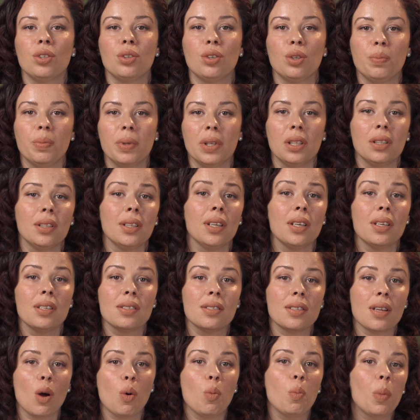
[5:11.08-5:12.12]
you're building
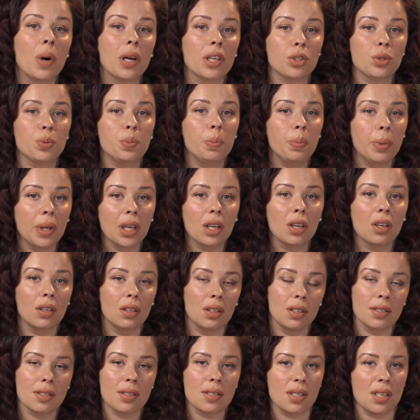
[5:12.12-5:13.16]
is now much bigger
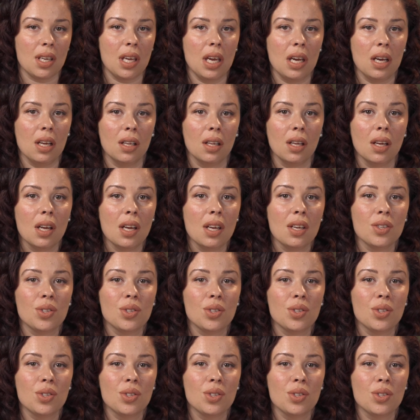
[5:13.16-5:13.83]
in scale.